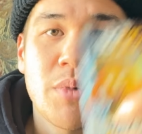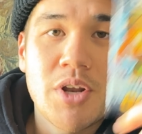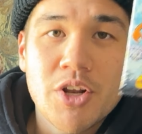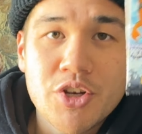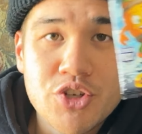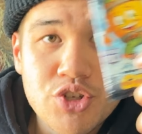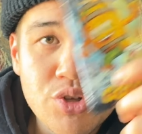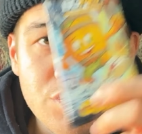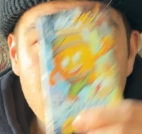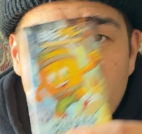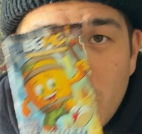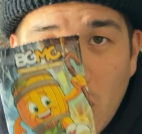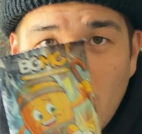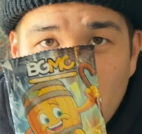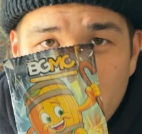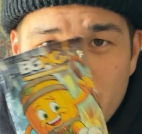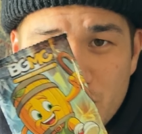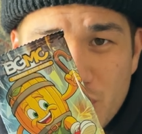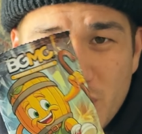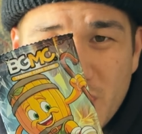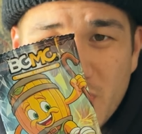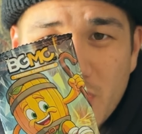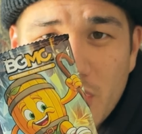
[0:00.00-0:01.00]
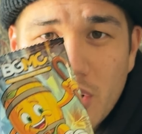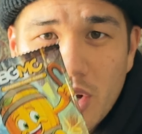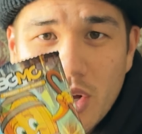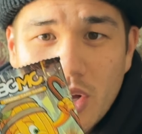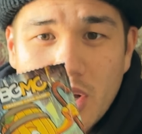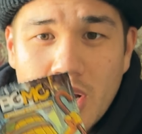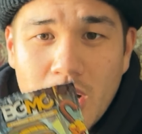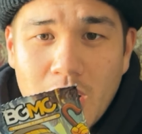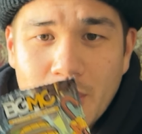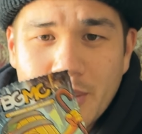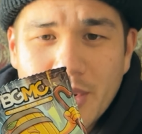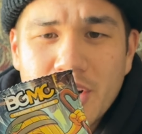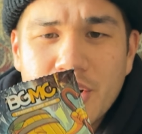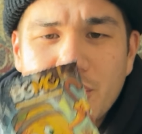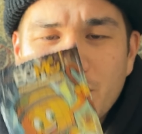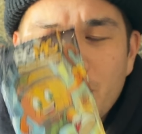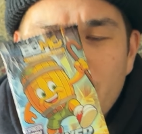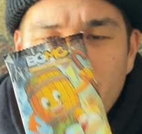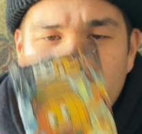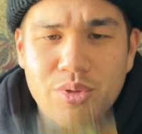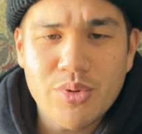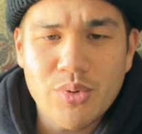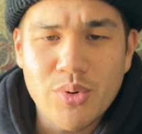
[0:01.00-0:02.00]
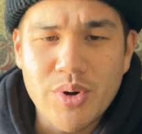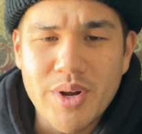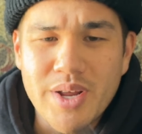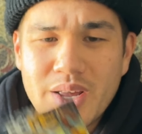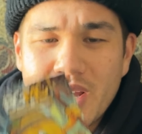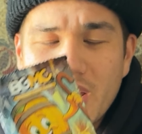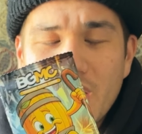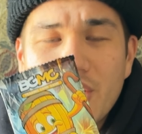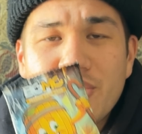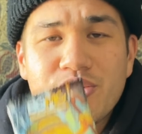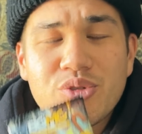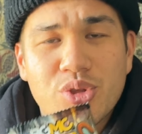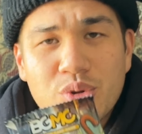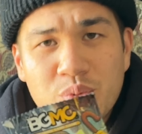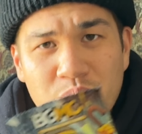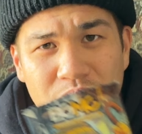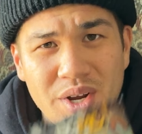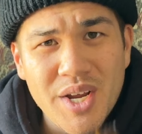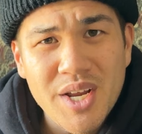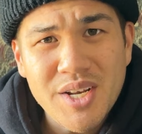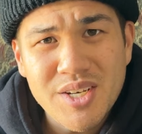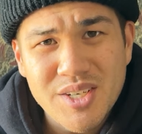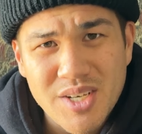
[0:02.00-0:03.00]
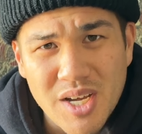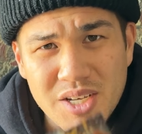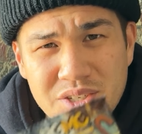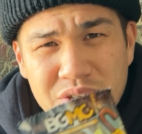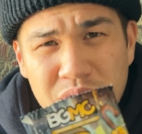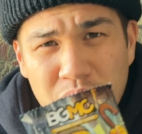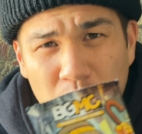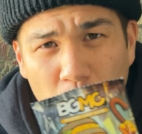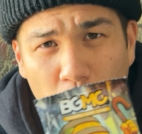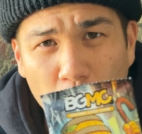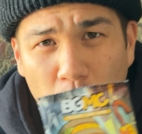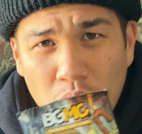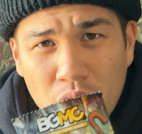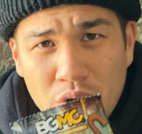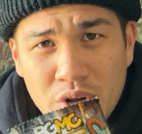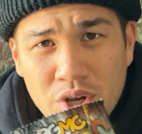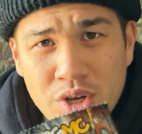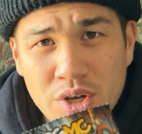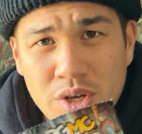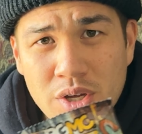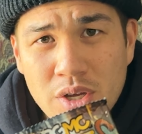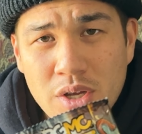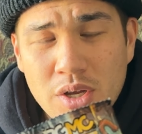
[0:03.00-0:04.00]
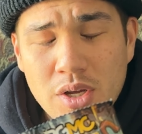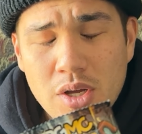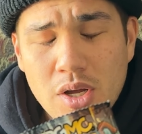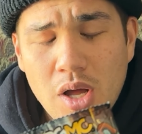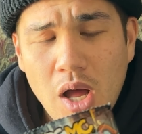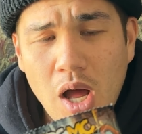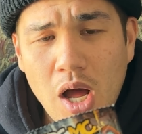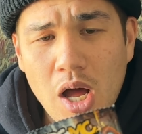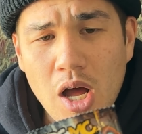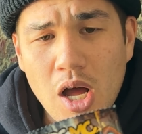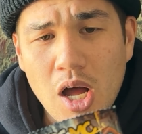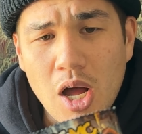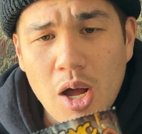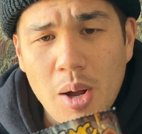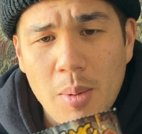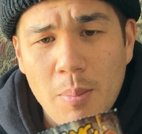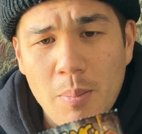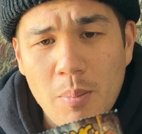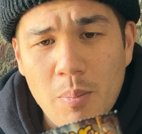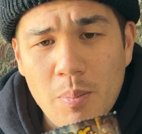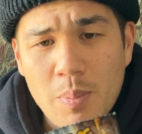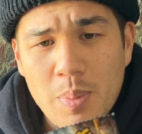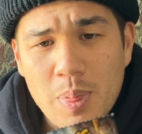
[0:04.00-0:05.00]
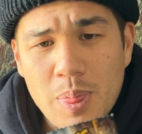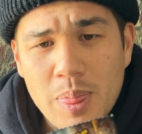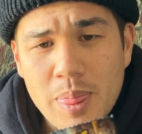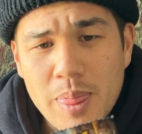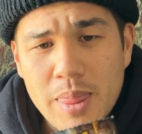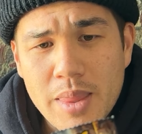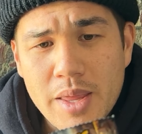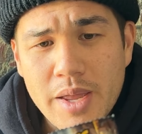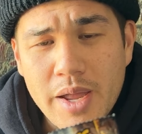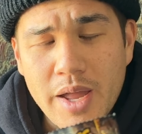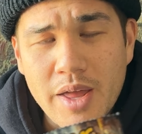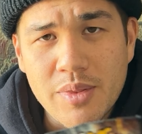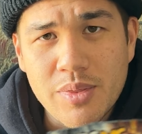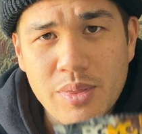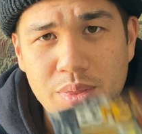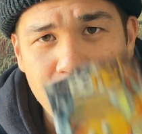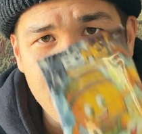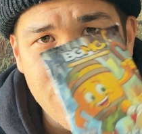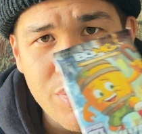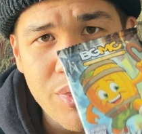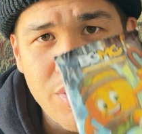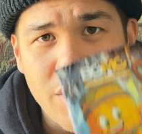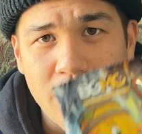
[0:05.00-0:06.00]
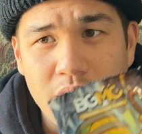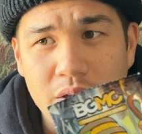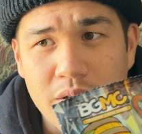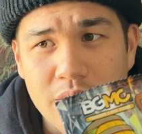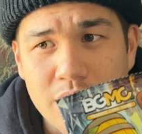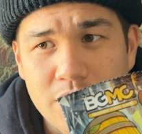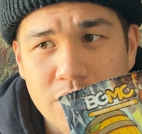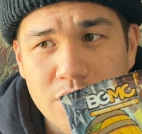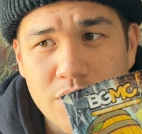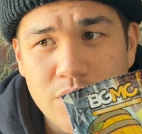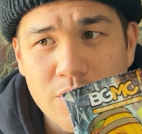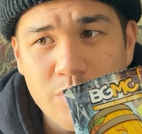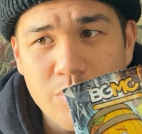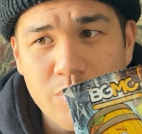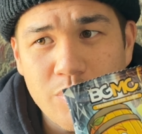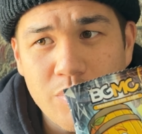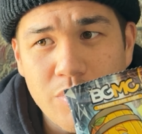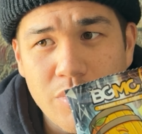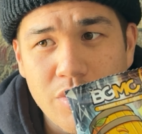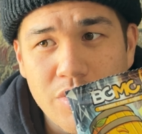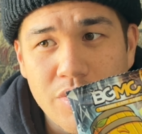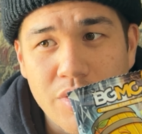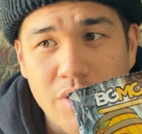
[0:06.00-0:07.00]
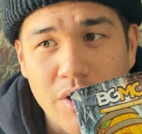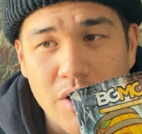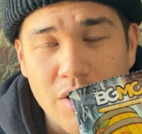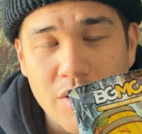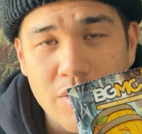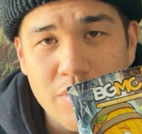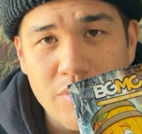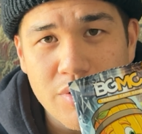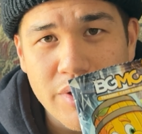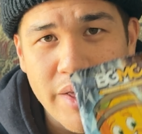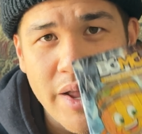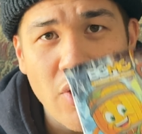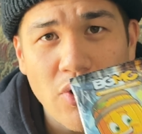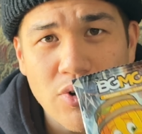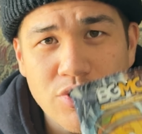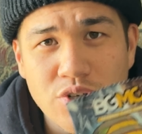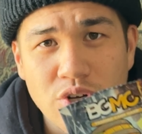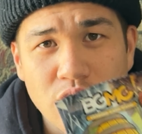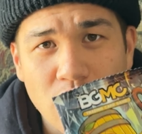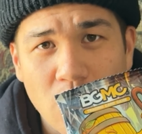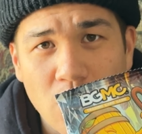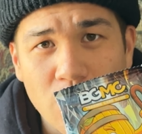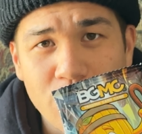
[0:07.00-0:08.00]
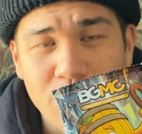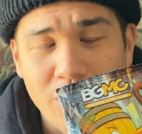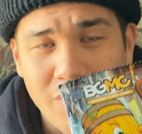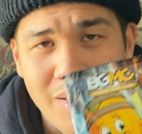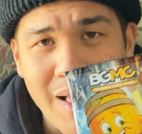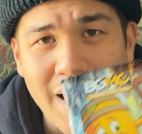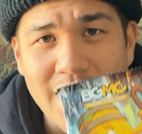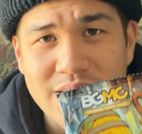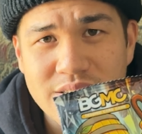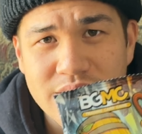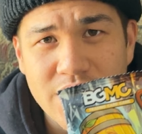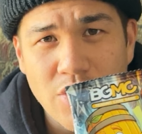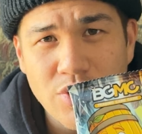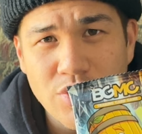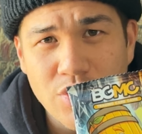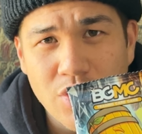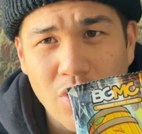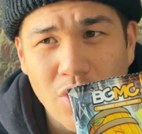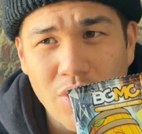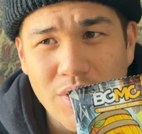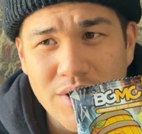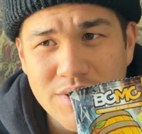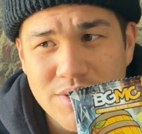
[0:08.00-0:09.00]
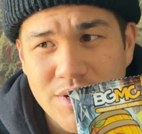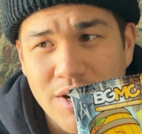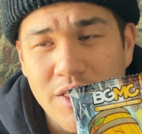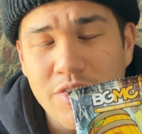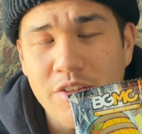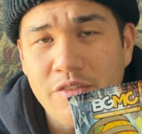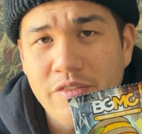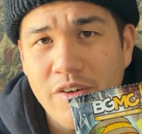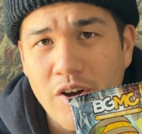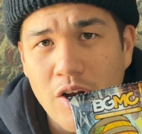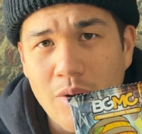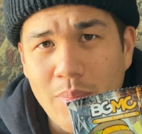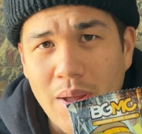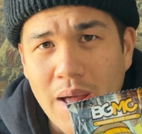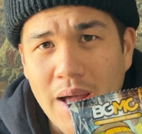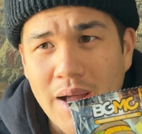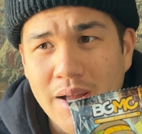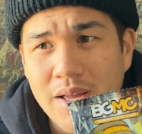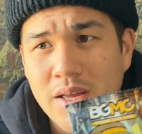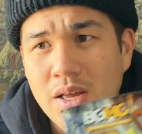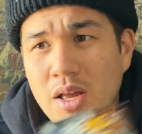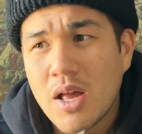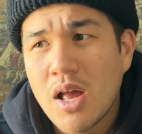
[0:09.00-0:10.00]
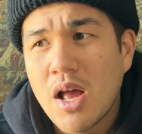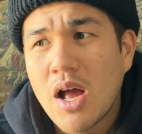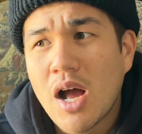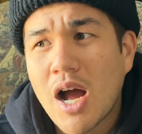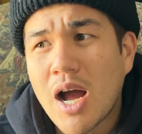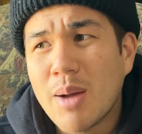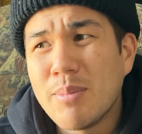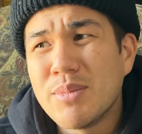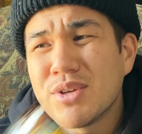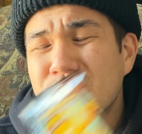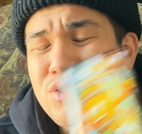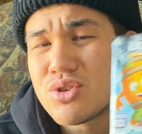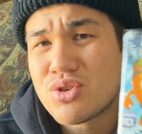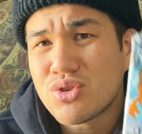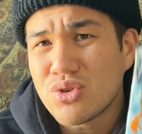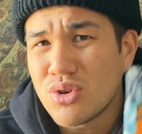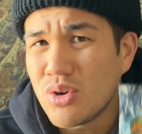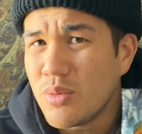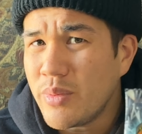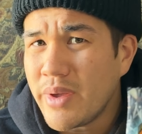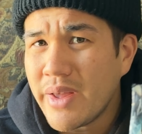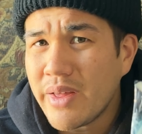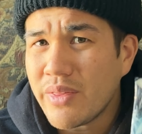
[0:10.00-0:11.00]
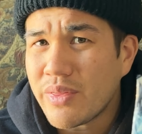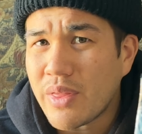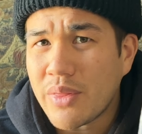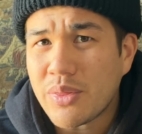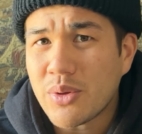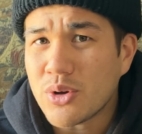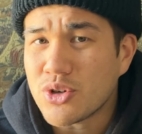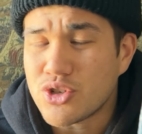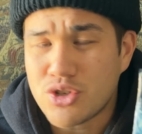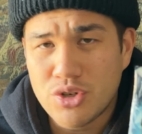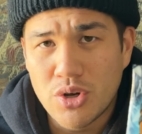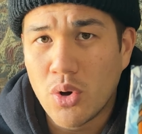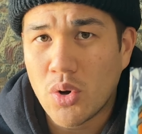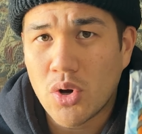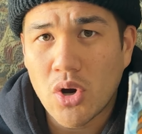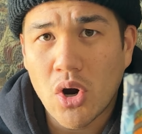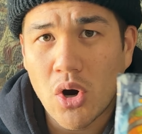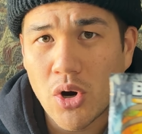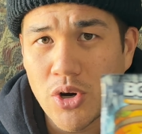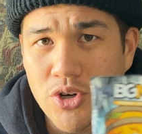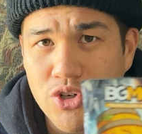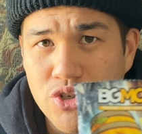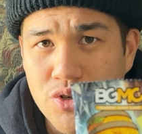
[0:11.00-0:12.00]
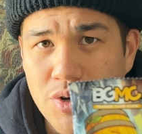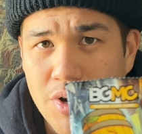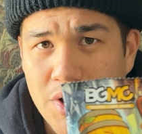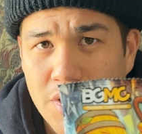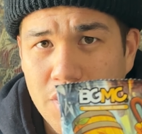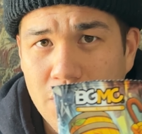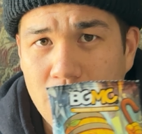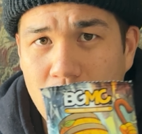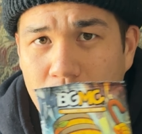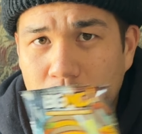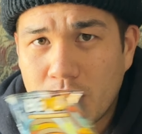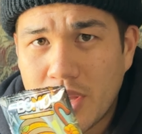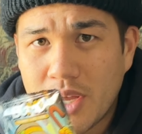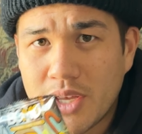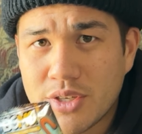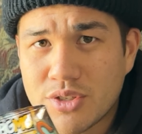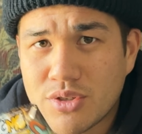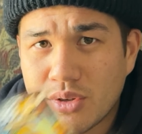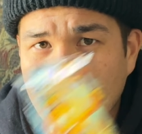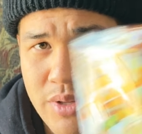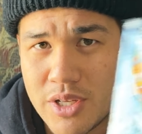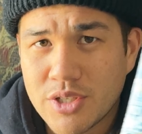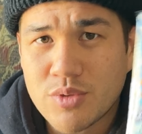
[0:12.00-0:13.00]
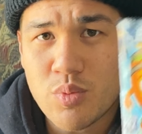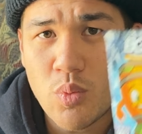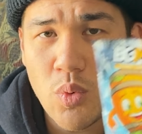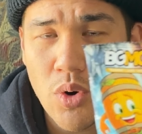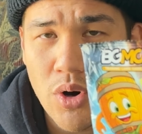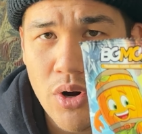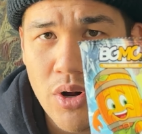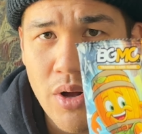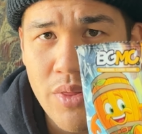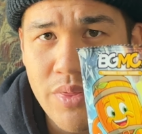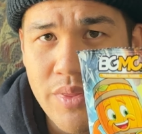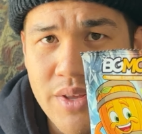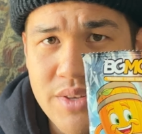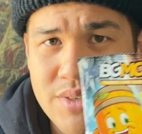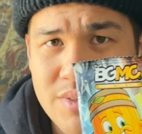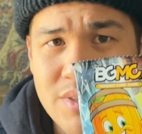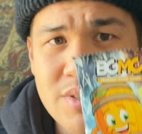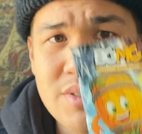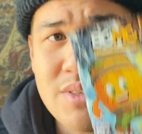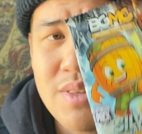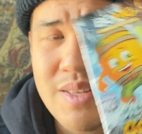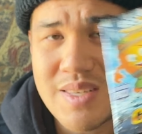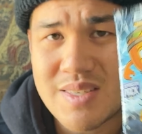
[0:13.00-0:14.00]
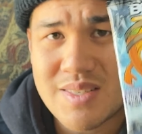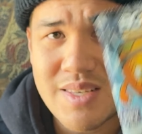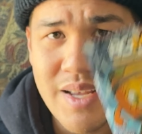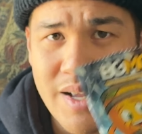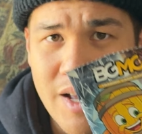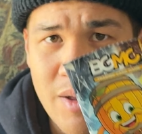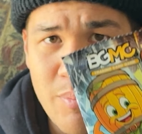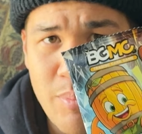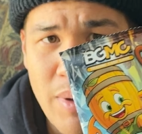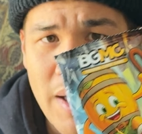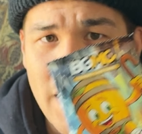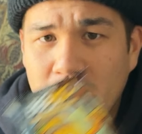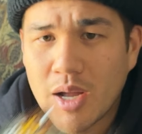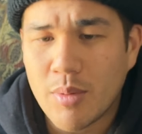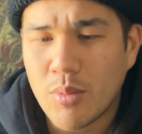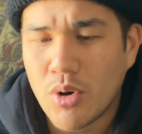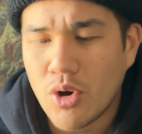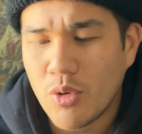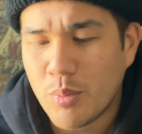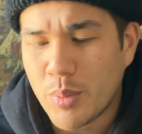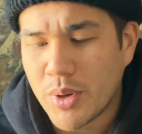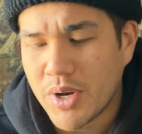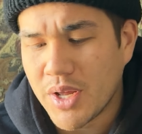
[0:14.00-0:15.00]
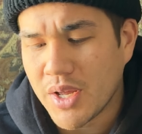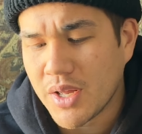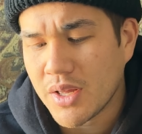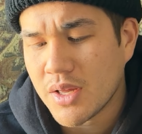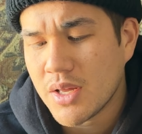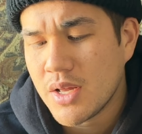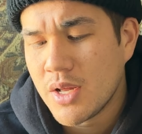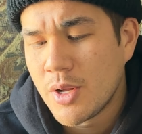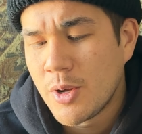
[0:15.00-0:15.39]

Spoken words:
going to do the card trick. I'm going to do three. If three doesn't work, and the character card, the last character card isn't at the very back, I'm assuming that there's no card trick. Okay, so let's work on this. This is the second pack I'm opening,